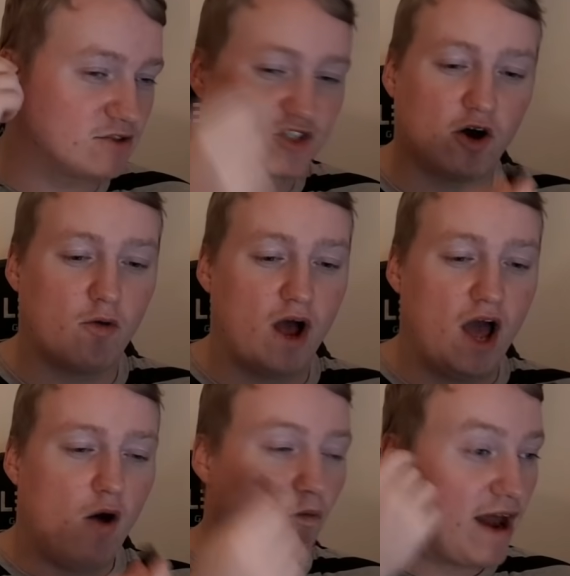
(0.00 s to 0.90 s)
So
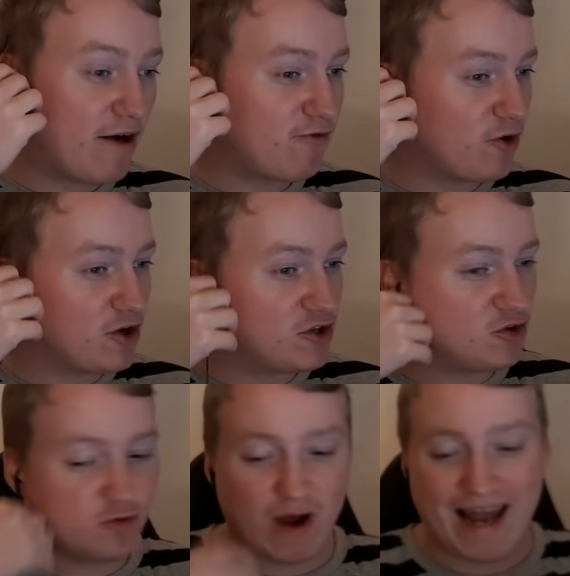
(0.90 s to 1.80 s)
without further
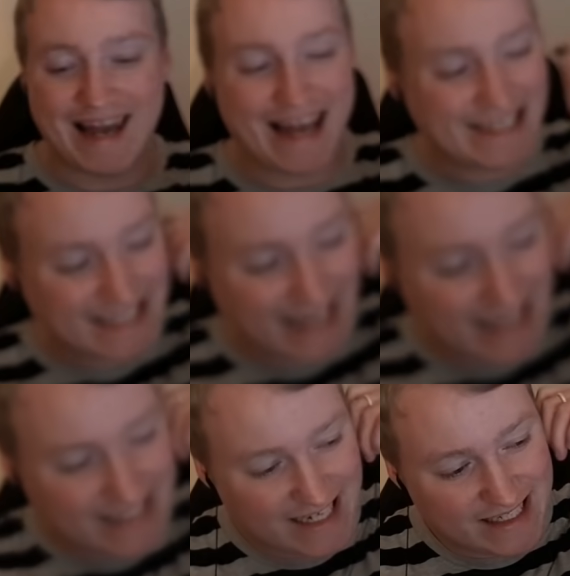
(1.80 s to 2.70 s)
ado, let's get
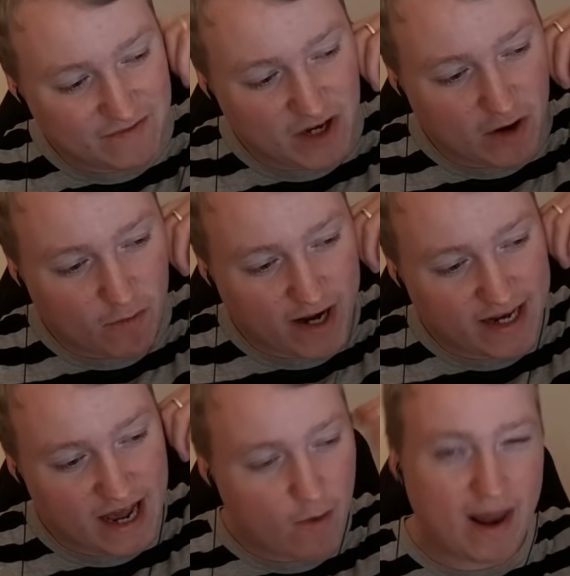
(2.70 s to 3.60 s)
into this video right
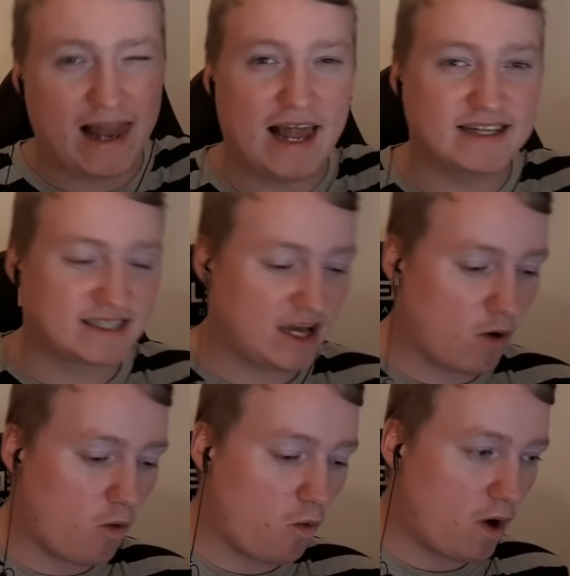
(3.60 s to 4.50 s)
now. Let's
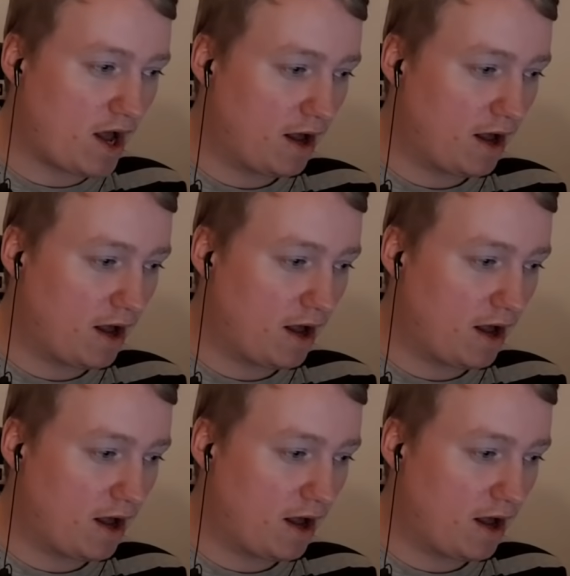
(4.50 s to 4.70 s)
go.